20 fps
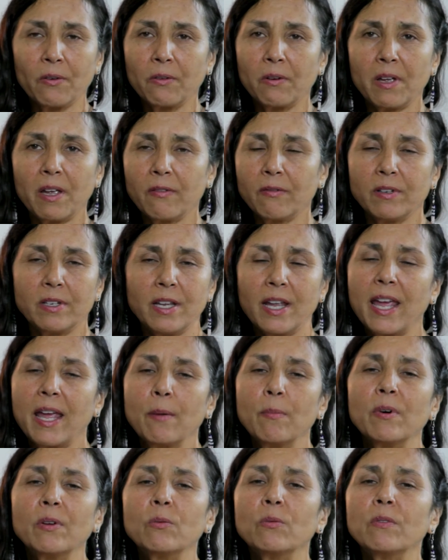every day.
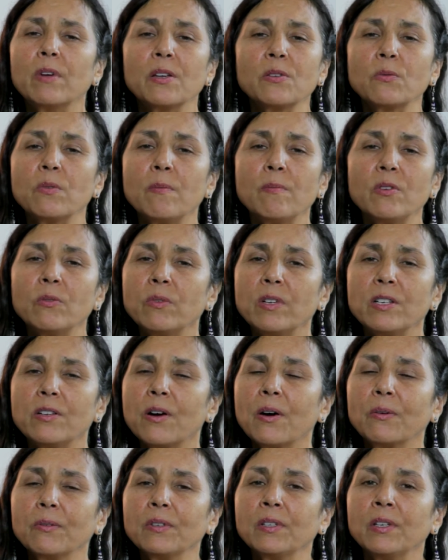But as women, we
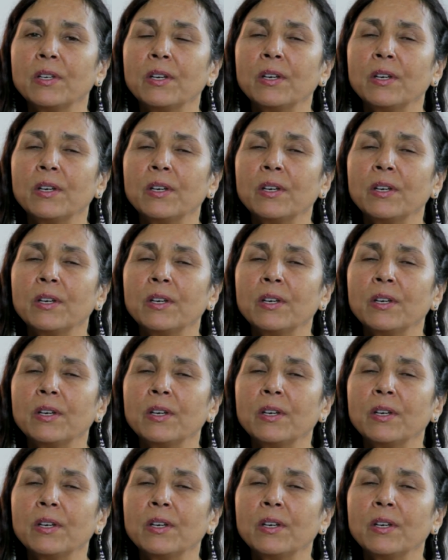don't.